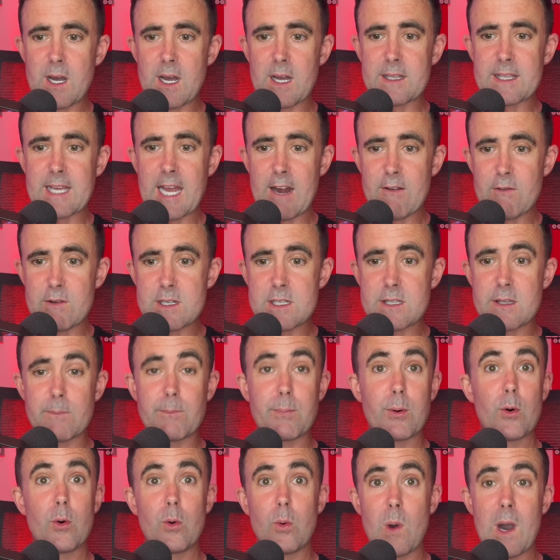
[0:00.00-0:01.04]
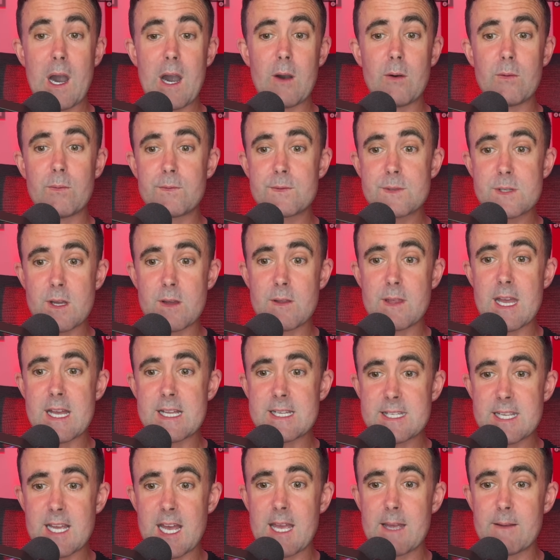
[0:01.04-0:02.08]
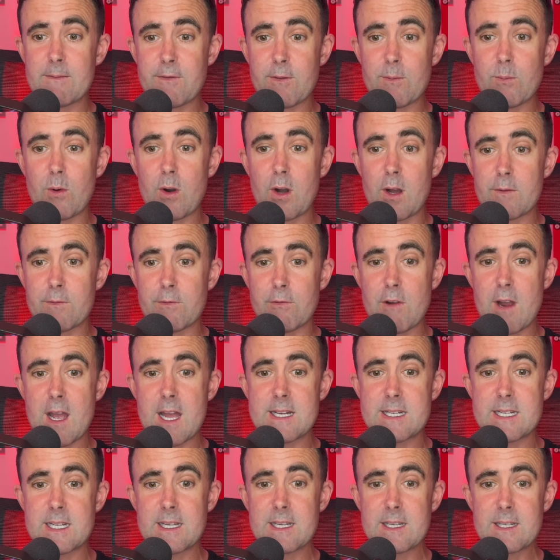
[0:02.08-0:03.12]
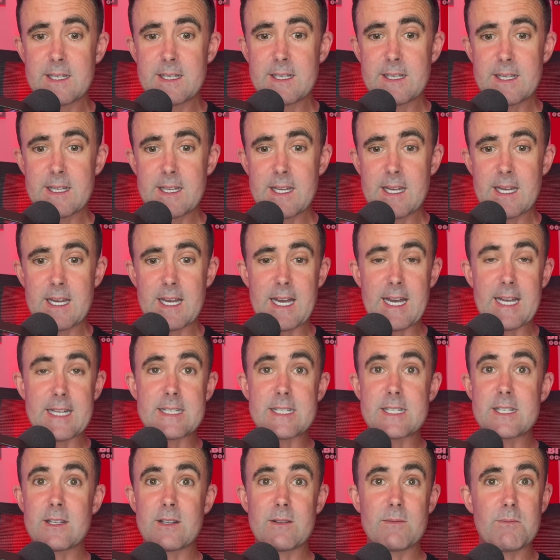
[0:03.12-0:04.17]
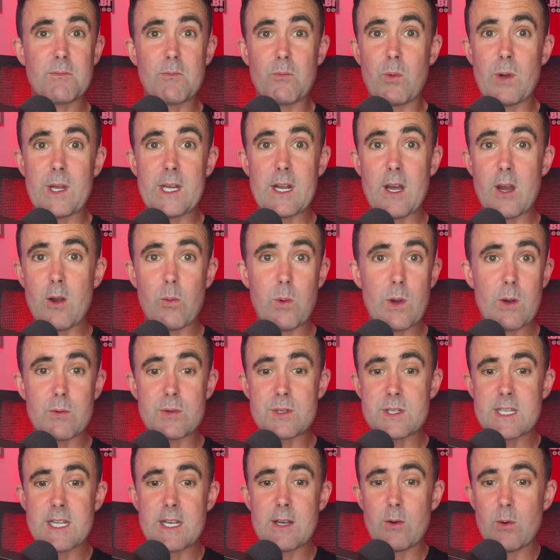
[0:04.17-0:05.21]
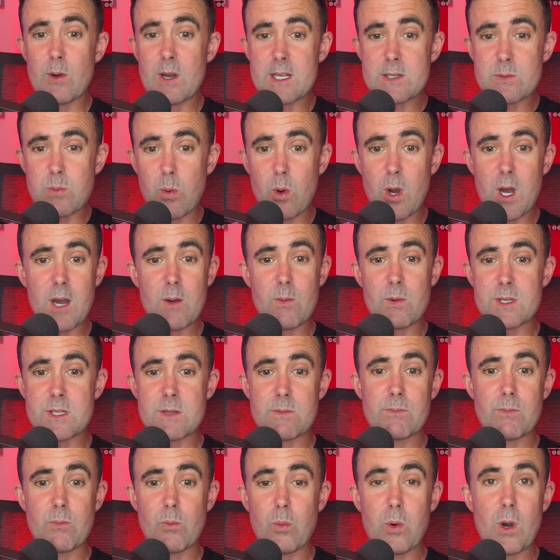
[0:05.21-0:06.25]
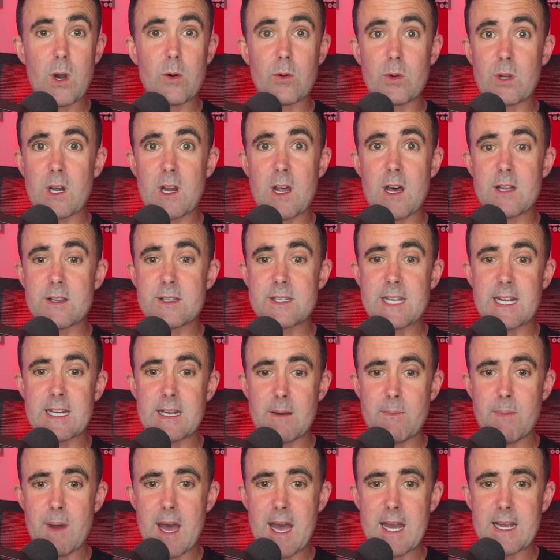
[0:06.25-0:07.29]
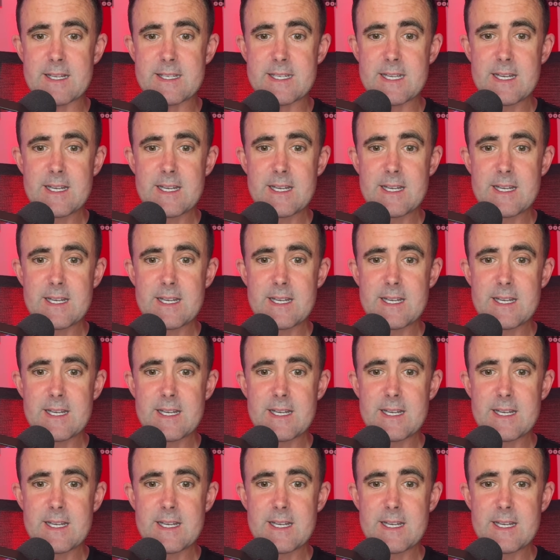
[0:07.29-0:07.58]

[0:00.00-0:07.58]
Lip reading: Carries the ball well, so they're saying, from what I've read. And we know Will Steele has worked with some world-class centre-backs.